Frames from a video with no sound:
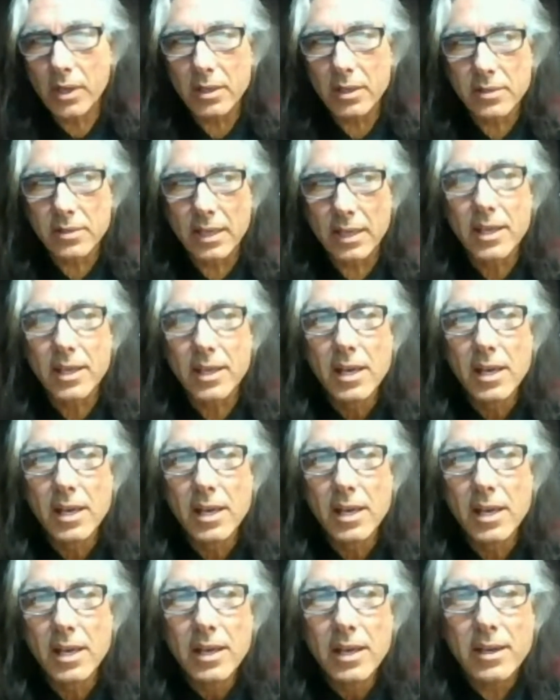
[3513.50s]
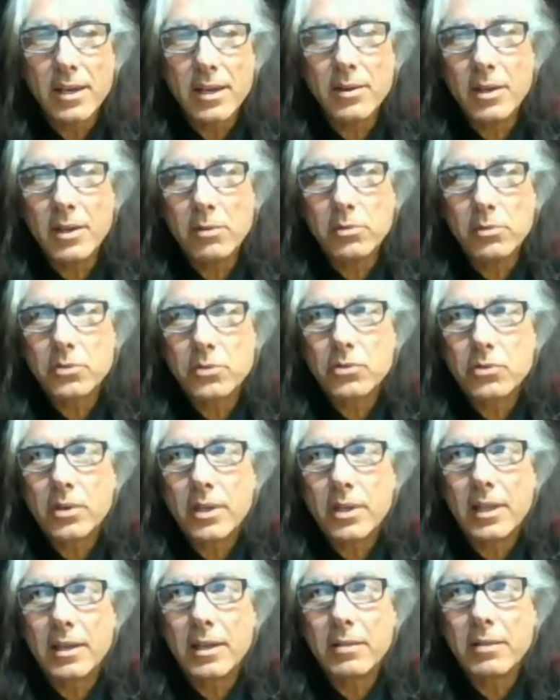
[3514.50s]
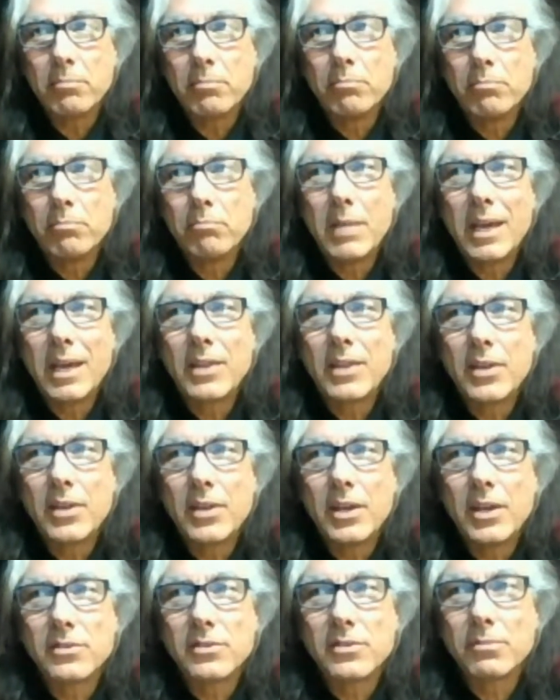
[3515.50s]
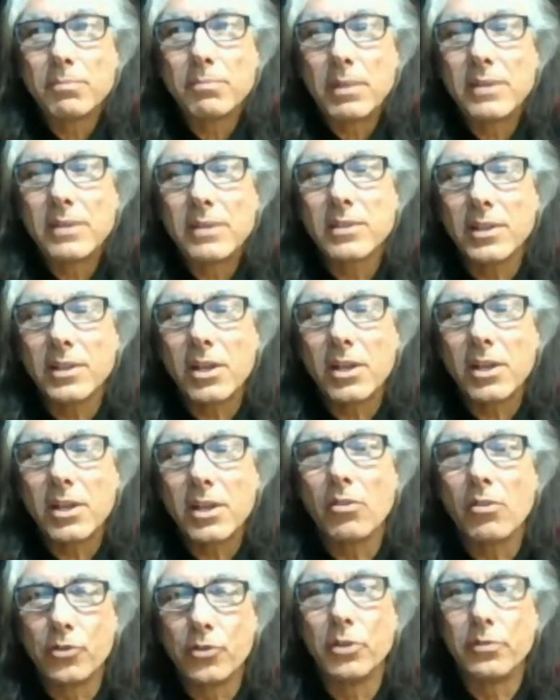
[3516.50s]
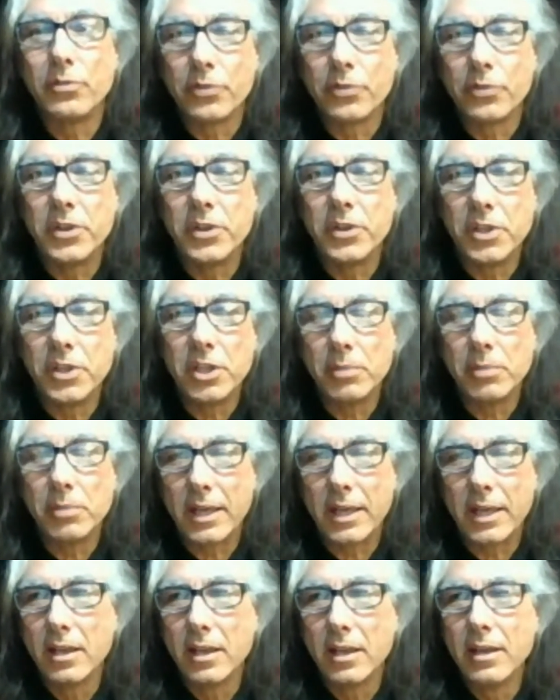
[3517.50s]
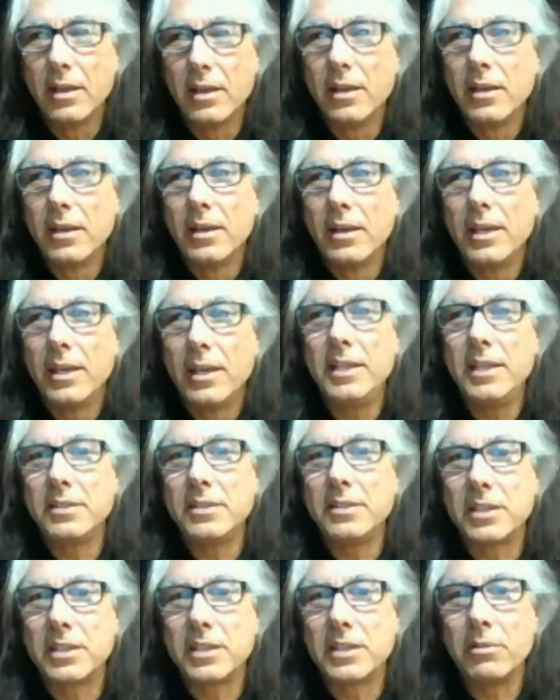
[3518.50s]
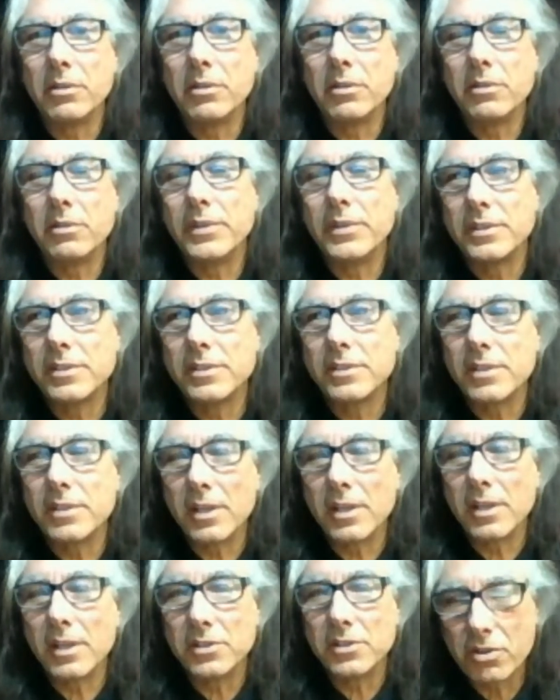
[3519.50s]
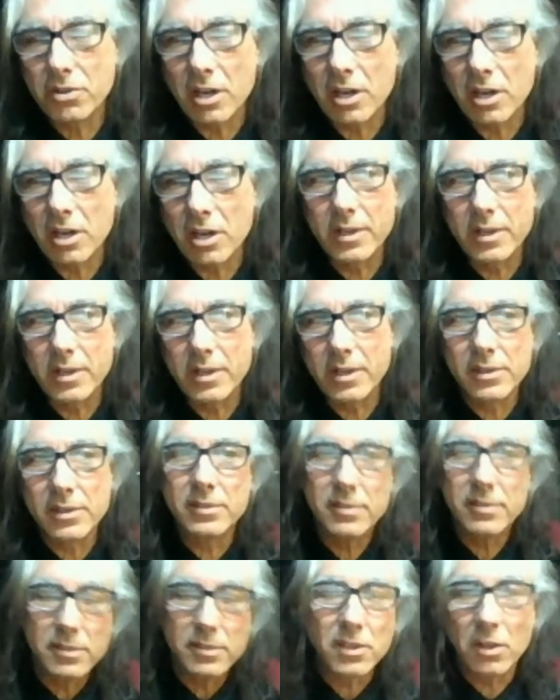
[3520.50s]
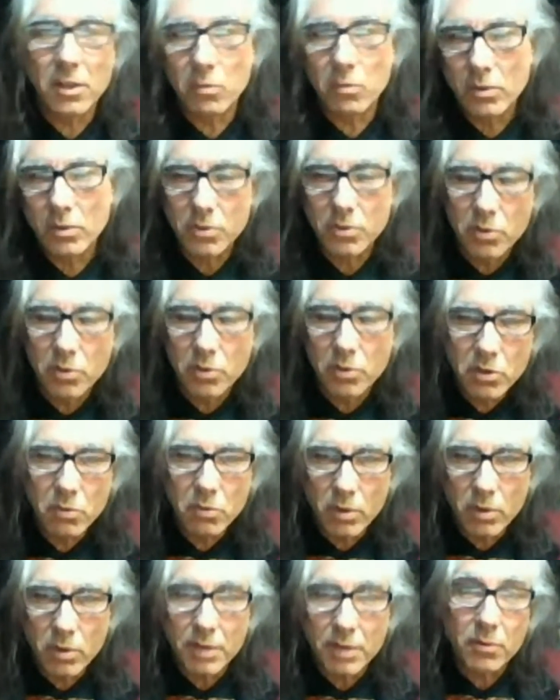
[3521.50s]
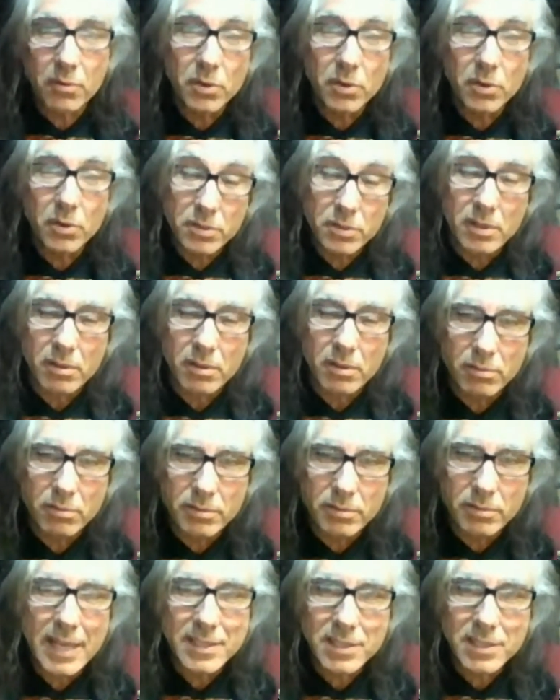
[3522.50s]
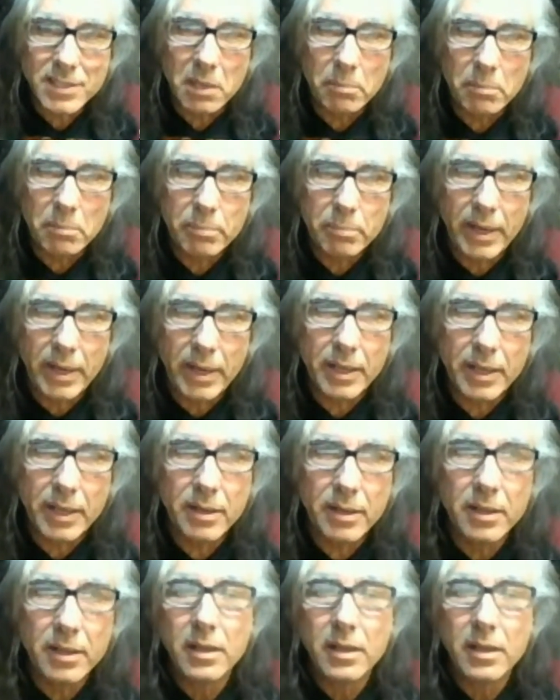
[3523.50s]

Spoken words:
It's like he was trying to make things basically all good for him. He needs to get rid of his son's truck because his son wants a new one. Of course, Dad's got to buy it.